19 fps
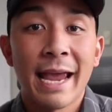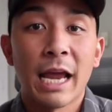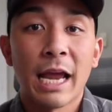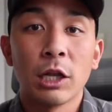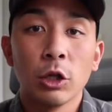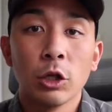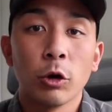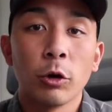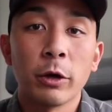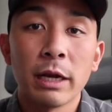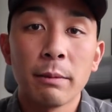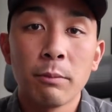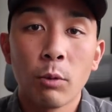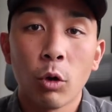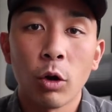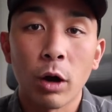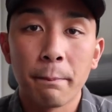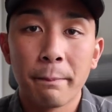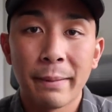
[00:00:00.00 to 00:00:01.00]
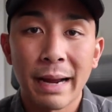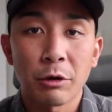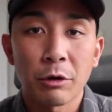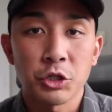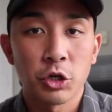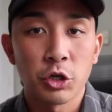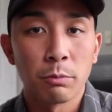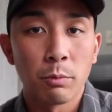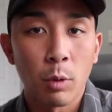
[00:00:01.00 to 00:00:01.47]
and learning more
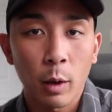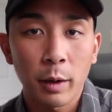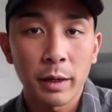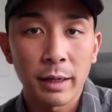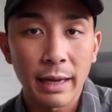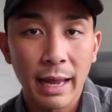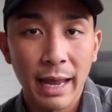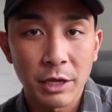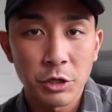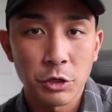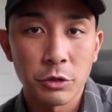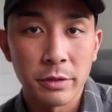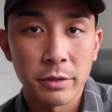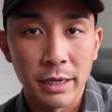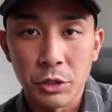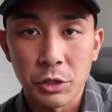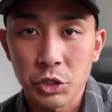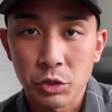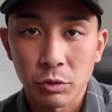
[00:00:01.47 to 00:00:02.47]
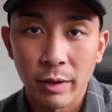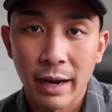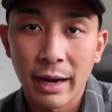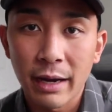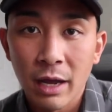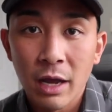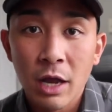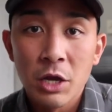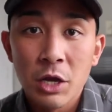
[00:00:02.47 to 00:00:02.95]
about your market and your niche,
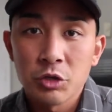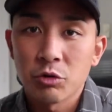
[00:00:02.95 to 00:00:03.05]
right?